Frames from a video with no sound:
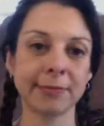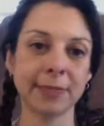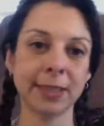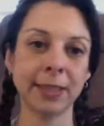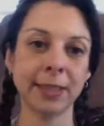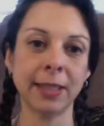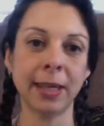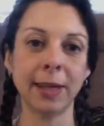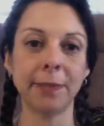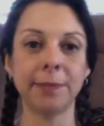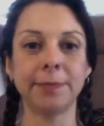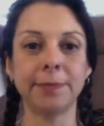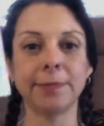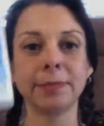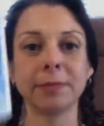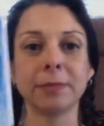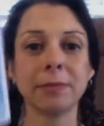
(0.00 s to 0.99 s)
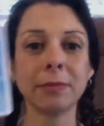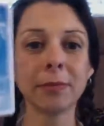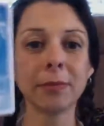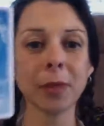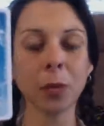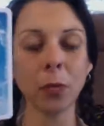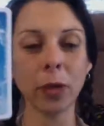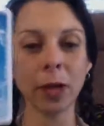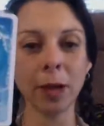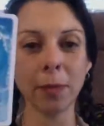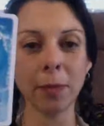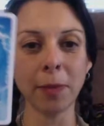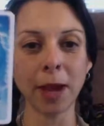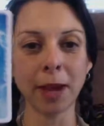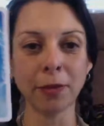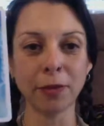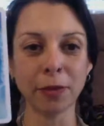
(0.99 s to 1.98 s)
Yep, we come
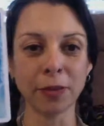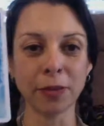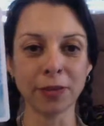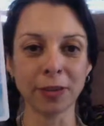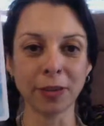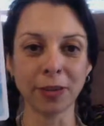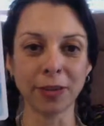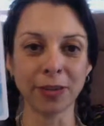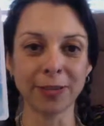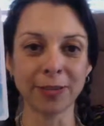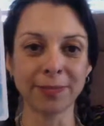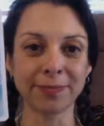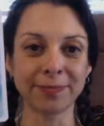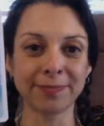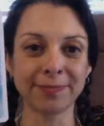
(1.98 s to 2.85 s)
back full circle.